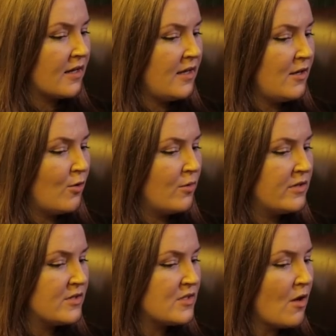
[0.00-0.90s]
you know,
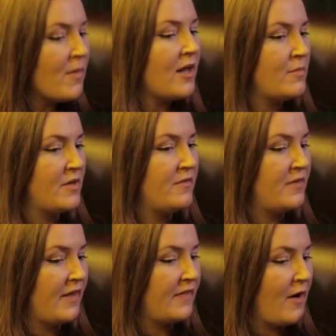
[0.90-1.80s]
there's some element of
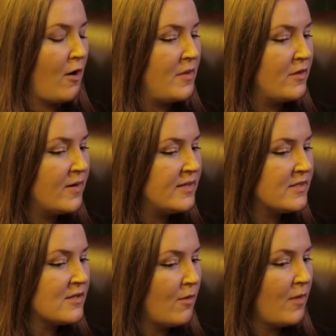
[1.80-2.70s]
that there. I mean, there is
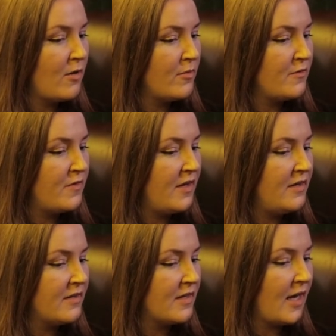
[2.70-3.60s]
some element of the
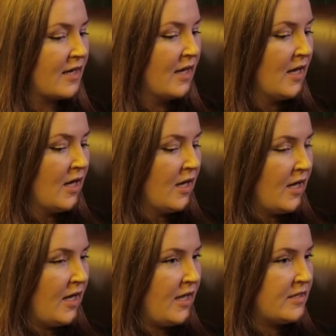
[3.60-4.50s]
idea that, like,
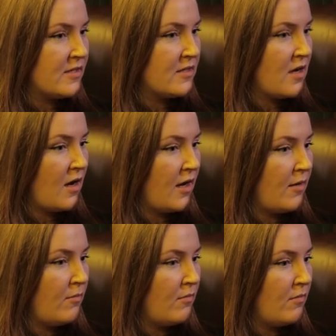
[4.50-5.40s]
it's a
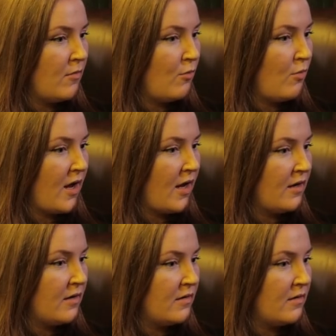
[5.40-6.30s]
time
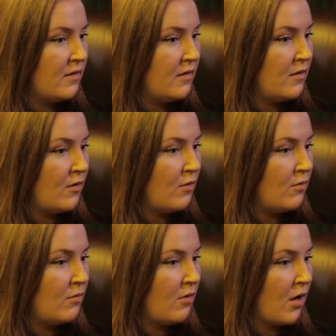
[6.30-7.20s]
when, you
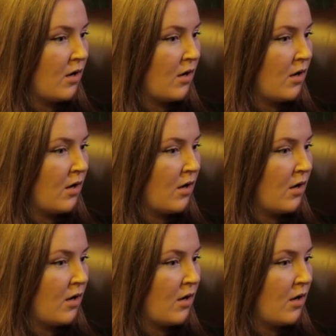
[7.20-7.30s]
know,